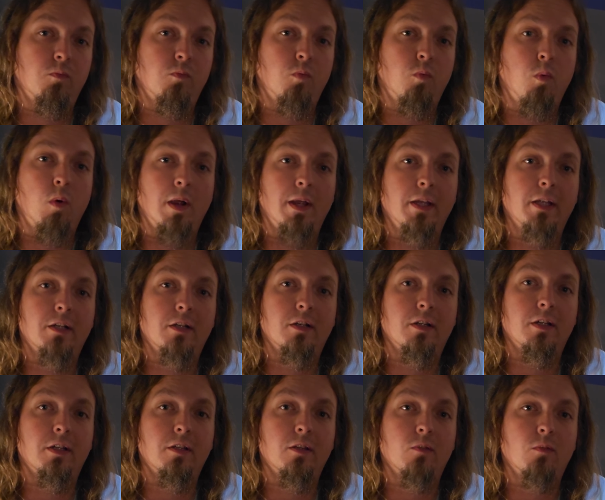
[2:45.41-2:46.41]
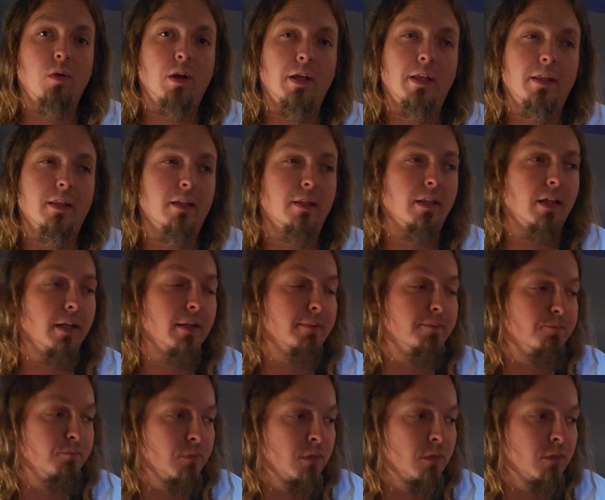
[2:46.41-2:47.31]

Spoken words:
weird in the way that they